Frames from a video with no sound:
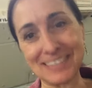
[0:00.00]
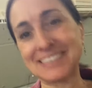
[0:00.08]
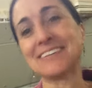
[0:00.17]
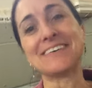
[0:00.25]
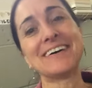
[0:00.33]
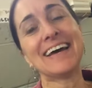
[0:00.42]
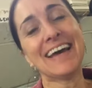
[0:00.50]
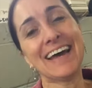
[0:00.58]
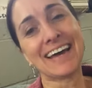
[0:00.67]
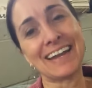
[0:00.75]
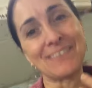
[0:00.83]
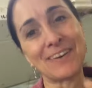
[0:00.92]
So
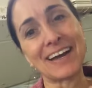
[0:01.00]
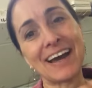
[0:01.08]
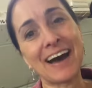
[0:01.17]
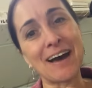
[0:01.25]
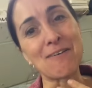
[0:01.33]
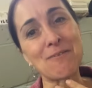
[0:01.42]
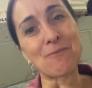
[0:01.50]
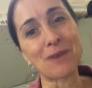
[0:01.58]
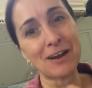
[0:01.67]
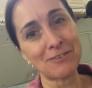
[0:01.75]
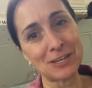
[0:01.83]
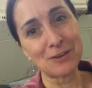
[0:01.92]
anyway,
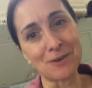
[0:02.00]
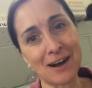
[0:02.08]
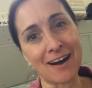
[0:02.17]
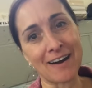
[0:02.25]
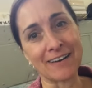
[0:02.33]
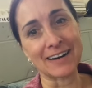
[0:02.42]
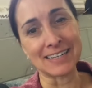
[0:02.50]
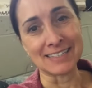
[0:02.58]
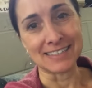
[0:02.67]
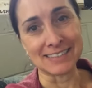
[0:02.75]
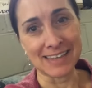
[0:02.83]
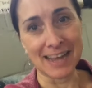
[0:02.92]
wherever you are
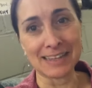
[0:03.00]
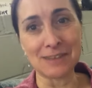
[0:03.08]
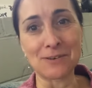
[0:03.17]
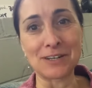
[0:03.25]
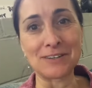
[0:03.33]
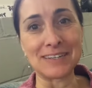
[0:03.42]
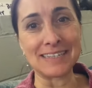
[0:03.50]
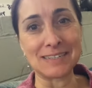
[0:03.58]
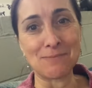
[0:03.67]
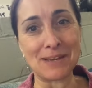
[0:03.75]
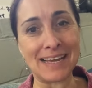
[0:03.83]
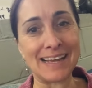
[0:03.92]
is exactly where you need
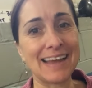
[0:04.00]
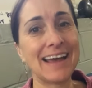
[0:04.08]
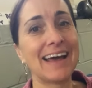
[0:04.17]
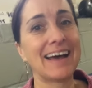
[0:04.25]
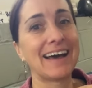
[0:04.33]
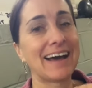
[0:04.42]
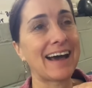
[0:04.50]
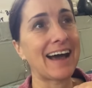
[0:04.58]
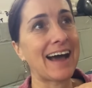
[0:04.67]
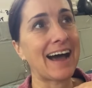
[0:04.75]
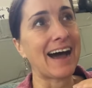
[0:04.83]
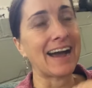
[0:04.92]
to be.
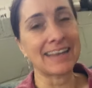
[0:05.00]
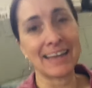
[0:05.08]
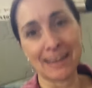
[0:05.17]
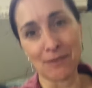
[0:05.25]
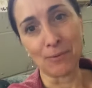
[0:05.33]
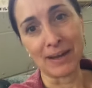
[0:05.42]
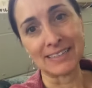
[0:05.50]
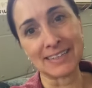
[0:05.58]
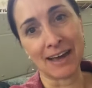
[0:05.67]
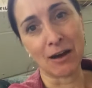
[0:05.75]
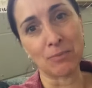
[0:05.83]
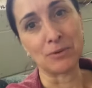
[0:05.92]
I can't wait to
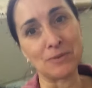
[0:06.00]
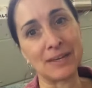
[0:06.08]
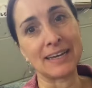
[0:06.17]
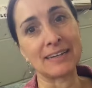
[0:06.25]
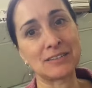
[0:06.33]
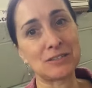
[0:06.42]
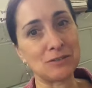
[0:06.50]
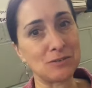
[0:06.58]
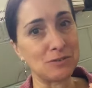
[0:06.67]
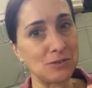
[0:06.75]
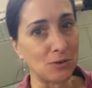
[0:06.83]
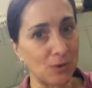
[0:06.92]
help you get
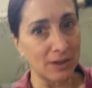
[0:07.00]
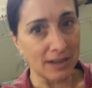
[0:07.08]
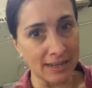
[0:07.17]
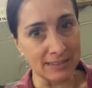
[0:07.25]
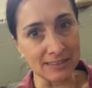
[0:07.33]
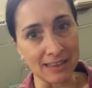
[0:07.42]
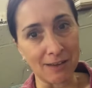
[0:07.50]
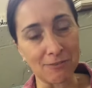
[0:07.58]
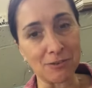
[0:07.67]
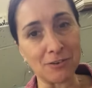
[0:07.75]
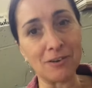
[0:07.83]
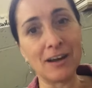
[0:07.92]
to your next
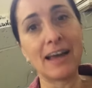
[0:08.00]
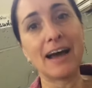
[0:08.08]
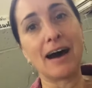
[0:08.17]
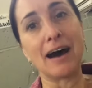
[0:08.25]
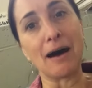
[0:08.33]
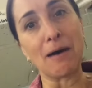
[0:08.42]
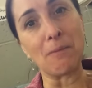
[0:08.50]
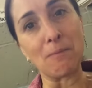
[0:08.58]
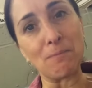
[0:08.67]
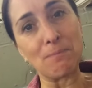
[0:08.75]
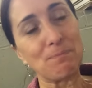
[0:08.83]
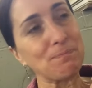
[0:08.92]
level.
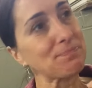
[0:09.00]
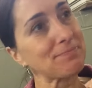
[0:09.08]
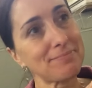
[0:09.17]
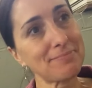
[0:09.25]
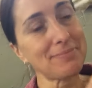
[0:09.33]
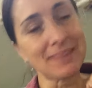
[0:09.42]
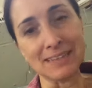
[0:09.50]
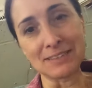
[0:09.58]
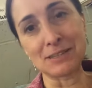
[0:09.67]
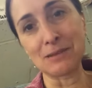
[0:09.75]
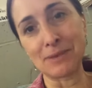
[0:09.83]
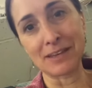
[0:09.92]
It's
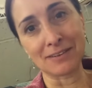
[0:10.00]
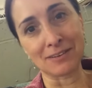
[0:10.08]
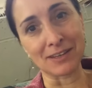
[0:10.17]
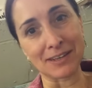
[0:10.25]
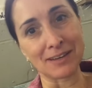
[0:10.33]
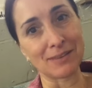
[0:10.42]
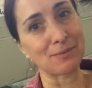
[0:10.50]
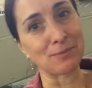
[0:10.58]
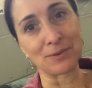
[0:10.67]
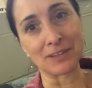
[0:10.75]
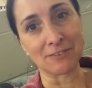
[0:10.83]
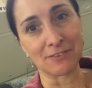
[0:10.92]
going to be a really,
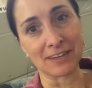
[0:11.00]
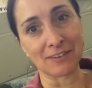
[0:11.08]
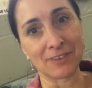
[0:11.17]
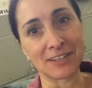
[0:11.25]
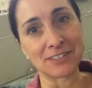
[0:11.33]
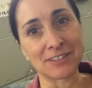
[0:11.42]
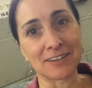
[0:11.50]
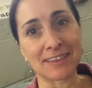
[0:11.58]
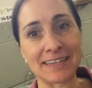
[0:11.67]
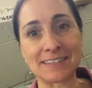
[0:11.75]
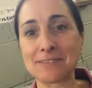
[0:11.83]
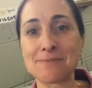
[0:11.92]
really fun adventure.
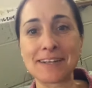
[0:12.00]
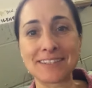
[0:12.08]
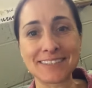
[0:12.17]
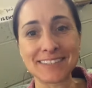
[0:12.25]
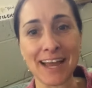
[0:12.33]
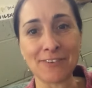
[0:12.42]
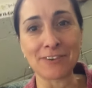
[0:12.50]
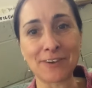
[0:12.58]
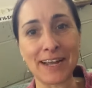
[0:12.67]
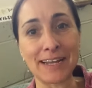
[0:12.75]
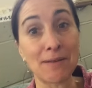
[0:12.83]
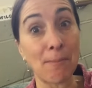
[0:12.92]
Thanks so much. Have a
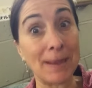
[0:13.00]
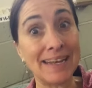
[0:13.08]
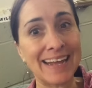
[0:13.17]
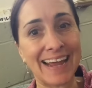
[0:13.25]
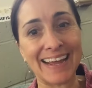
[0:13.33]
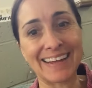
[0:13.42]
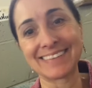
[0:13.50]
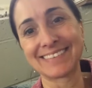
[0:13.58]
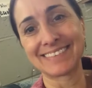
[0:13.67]
great Monday.